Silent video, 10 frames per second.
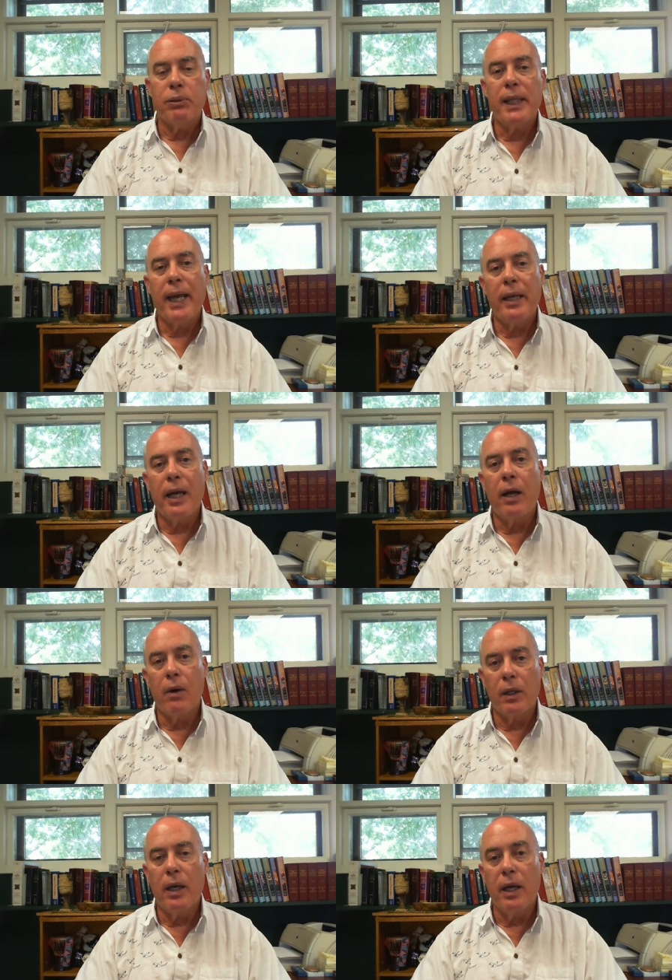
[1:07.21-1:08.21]
plan
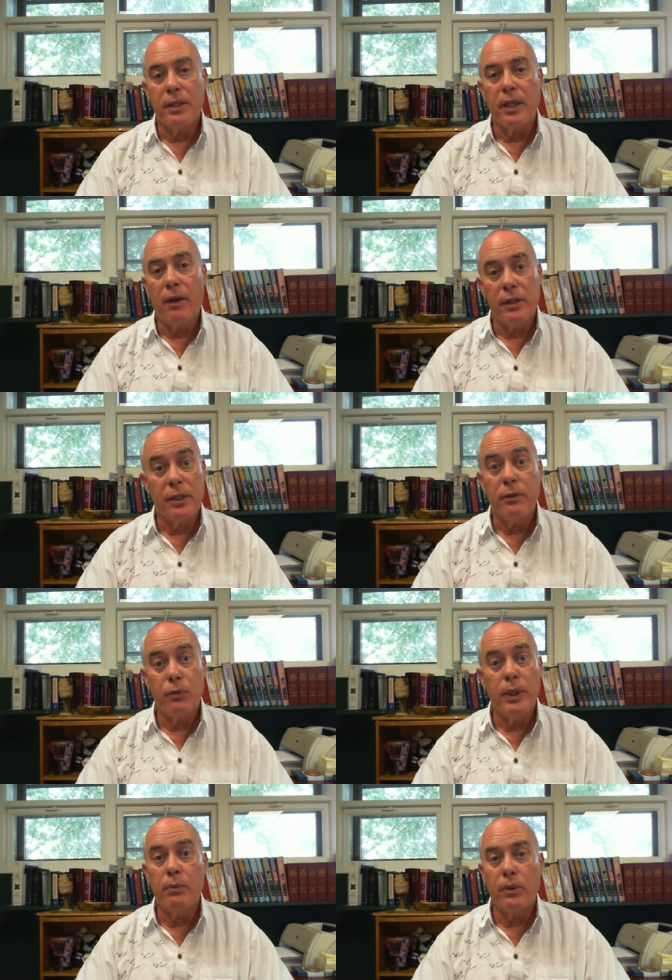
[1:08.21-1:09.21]
our lives as
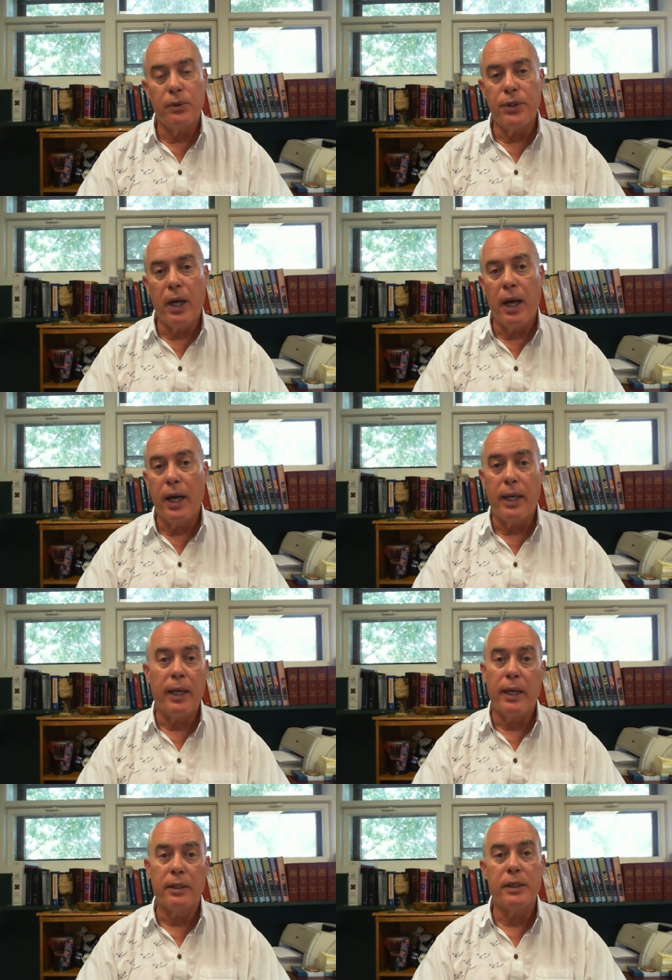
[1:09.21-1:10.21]
if we will die
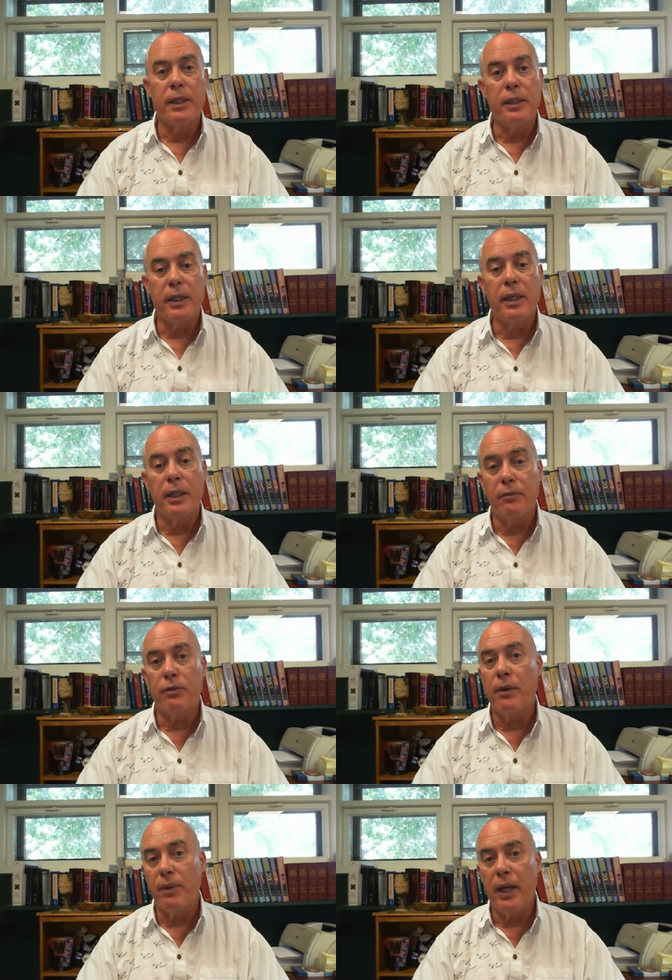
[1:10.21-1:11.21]
and see the kingdom
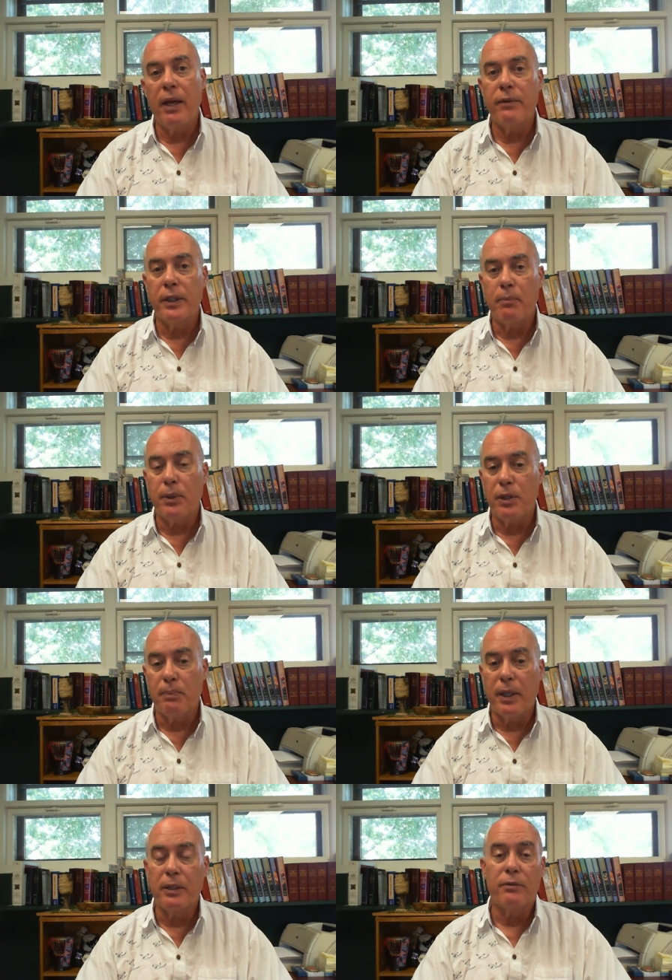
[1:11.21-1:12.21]
from the heavenly
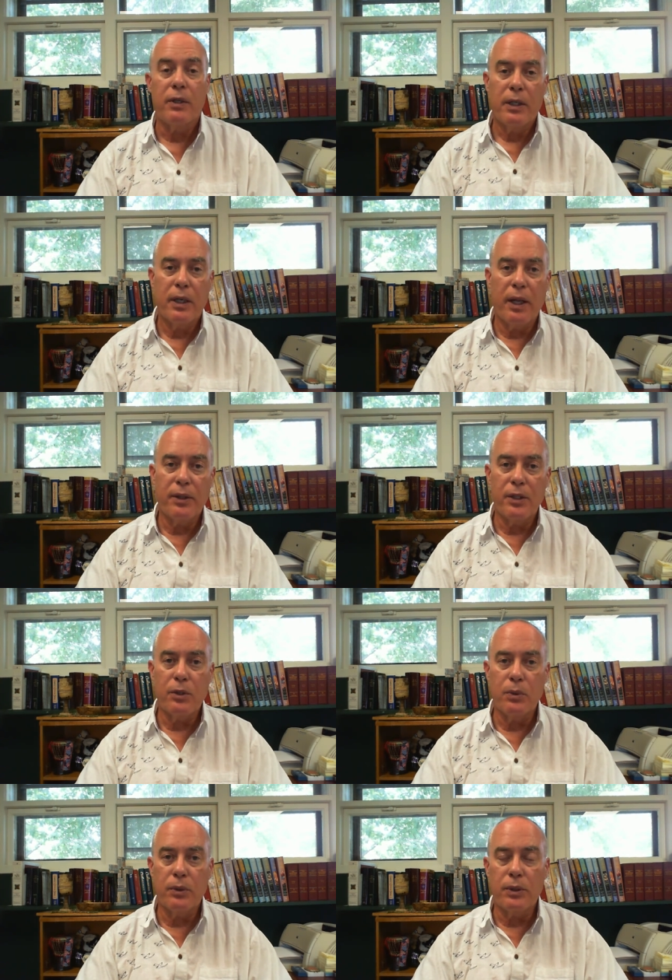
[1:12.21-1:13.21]
perspective, not
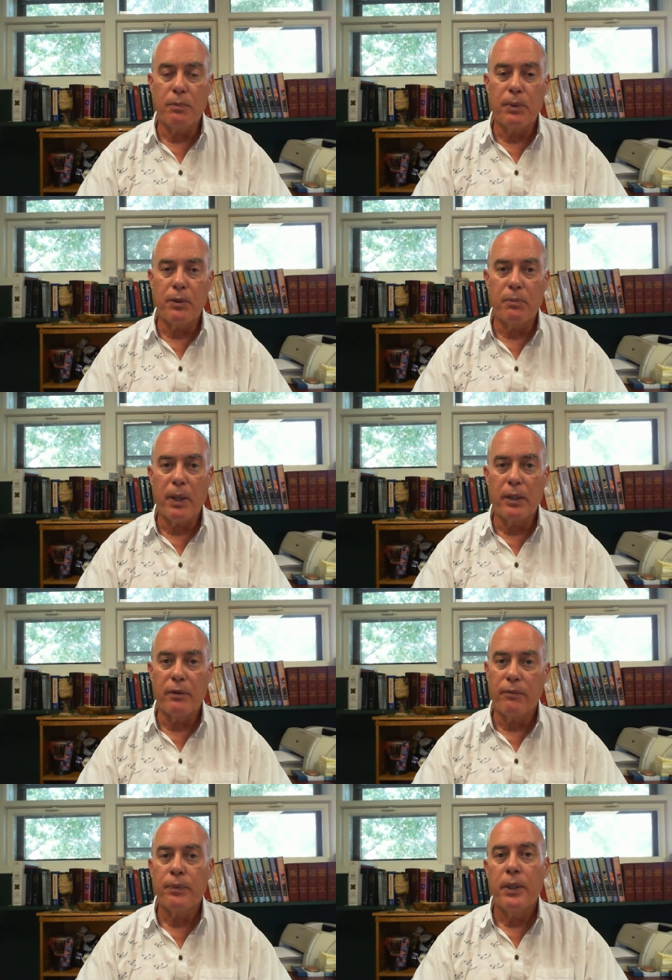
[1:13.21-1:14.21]
this worldly perspective.